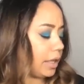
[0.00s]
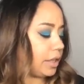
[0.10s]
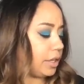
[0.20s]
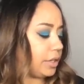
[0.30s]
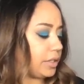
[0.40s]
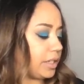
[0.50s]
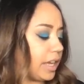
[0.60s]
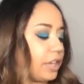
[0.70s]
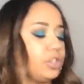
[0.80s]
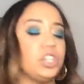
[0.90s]
there's an
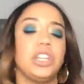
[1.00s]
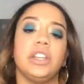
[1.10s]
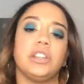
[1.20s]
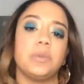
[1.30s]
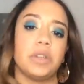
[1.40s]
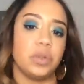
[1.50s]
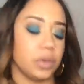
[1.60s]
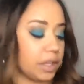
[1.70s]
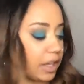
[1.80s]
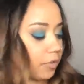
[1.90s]
energy here, especially with the King